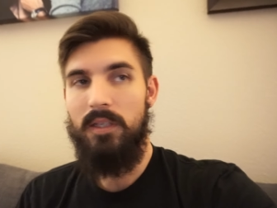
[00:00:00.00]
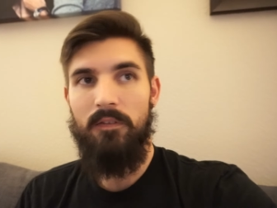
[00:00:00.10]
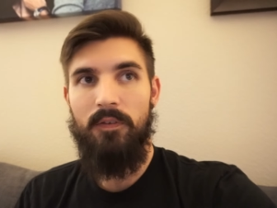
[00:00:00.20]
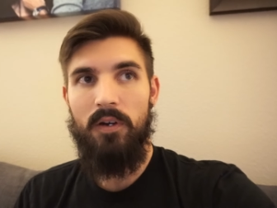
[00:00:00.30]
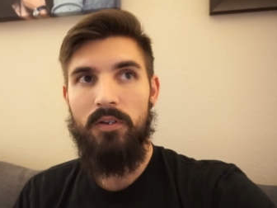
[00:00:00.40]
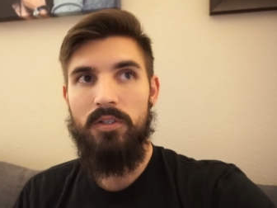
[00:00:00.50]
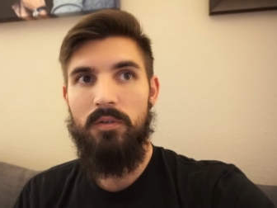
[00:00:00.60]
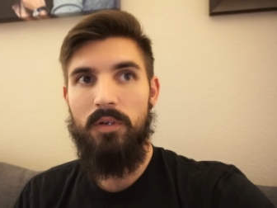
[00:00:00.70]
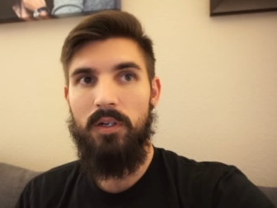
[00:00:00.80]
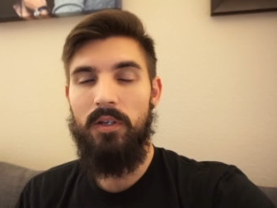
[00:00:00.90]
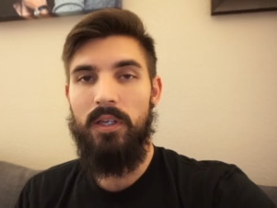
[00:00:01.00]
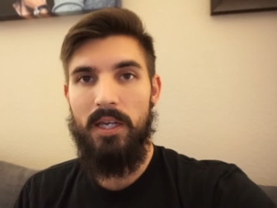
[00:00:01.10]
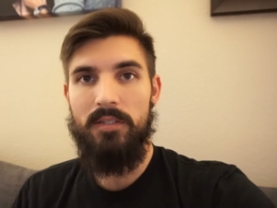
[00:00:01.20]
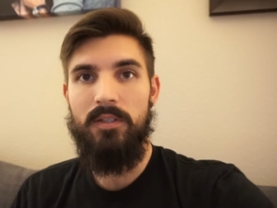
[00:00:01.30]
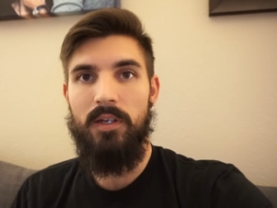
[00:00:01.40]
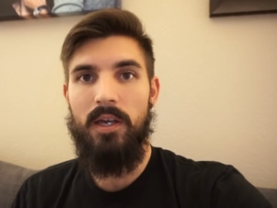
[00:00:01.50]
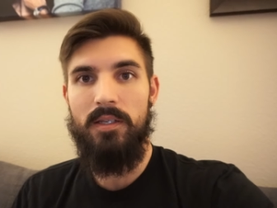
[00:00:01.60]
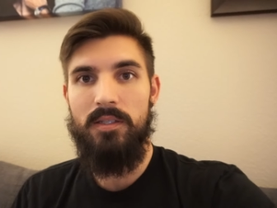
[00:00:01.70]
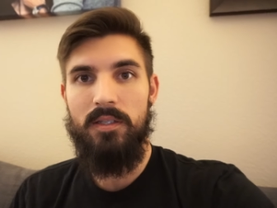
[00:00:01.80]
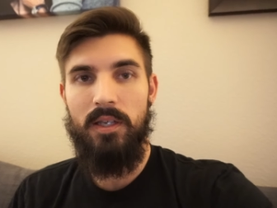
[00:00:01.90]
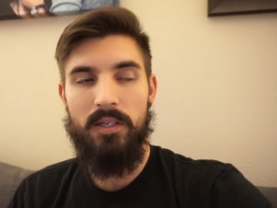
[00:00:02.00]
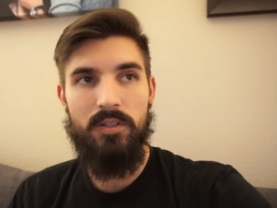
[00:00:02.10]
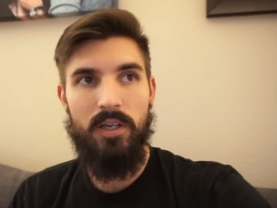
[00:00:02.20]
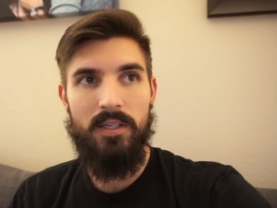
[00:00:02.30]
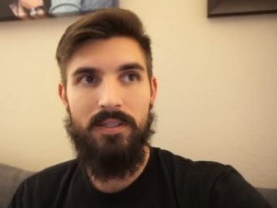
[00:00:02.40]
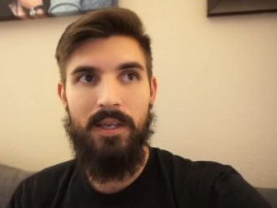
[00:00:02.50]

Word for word: Is that the photo shoot one? No, the yesterday's. Yesterday's.